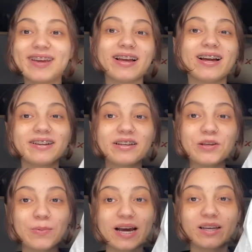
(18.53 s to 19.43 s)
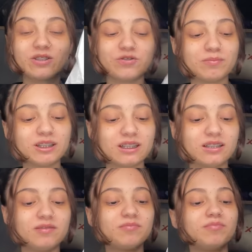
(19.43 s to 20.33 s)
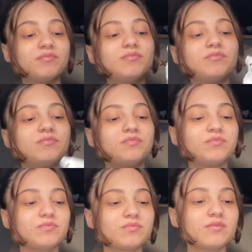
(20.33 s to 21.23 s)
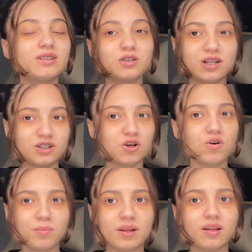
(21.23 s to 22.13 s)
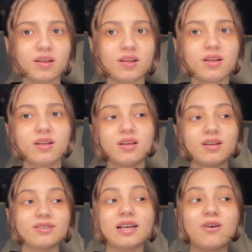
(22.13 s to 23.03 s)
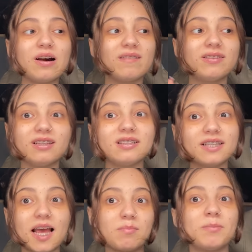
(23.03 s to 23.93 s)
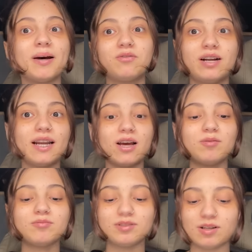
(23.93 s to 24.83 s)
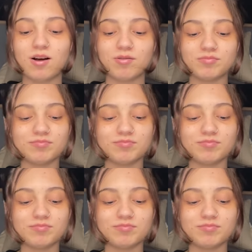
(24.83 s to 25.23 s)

I got another package from Shein, so let's open it. I don't have nothing to yap about right now, so